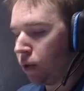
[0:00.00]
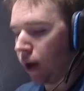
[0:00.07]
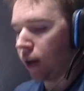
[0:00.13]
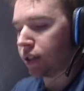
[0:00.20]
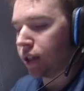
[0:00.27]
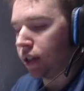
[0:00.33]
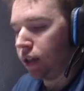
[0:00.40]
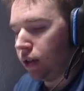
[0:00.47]

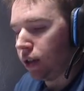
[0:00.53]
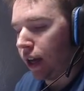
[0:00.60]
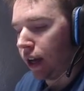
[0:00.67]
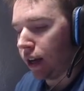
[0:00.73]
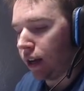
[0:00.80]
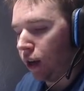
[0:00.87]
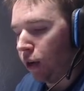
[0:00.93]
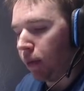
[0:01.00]
else can do
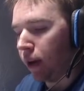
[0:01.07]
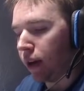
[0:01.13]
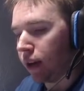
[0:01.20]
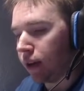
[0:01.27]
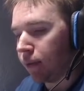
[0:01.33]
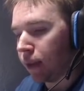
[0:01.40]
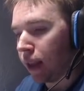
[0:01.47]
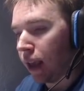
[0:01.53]
that? Nobody.
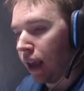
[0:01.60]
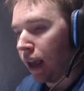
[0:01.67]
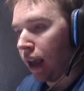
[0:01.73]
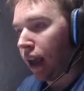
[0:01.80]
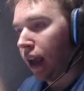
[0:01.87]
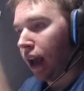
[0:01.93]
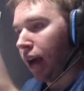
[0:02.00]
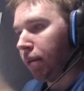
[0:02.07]

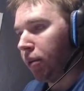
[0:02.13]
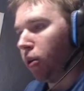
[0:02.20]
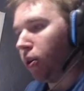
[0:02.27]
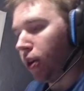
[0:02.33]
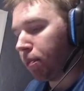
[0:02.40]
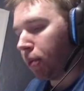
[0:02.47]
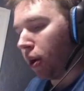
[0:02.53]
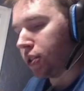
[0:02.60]
I'm the
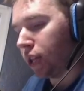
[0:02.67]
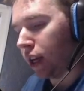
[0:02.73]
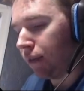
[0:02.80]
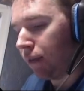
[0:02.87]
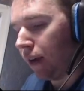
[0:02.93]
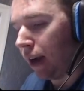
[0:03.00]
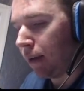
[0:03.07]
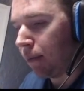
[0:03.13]
only person that can
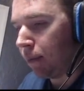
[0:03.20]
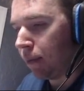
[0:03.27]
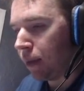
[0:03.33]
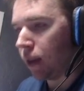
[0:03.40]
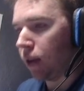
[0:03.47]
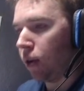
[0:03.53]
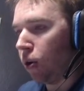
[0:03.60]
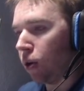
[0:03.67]
fight
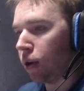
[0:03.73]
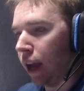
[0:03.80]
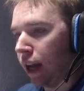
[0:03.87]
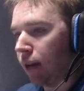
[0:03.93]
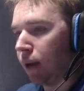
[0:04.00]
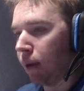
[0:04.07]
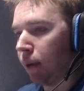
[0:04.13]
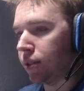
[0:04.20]
the whole
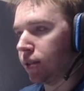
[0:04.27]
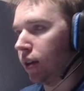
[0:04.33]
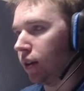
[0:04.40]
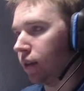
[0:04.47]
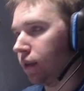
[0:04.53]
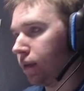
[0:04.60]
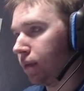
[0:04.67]
kingdom by myself.